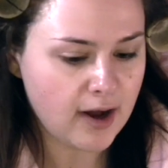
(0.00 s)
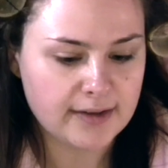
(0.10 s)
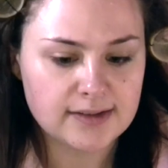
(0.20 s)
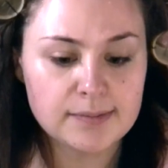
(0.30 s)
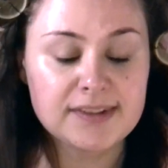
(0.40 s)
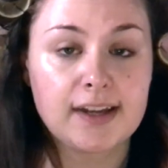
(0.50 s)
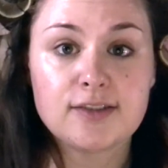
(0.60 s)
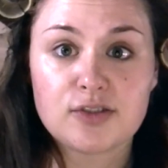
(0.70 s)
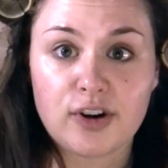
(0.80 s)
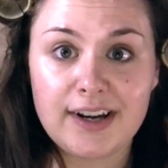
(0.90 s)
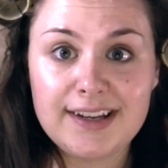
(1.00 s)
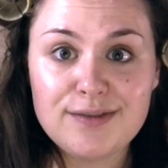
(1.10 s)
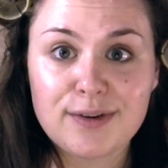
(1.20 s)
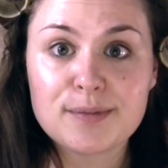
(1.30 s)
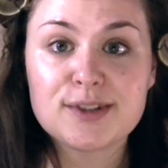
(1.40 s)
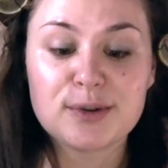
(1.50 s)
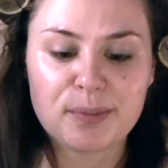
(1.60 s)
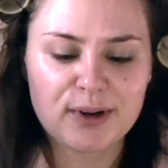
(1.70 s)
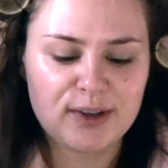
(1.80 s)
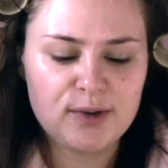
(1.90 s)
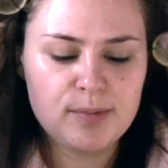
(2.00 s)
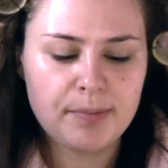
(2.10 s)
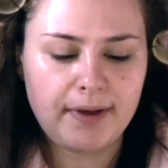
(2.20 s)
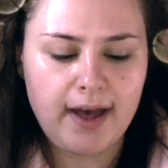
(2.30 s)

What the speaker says: on some sunscreen from Supergoop,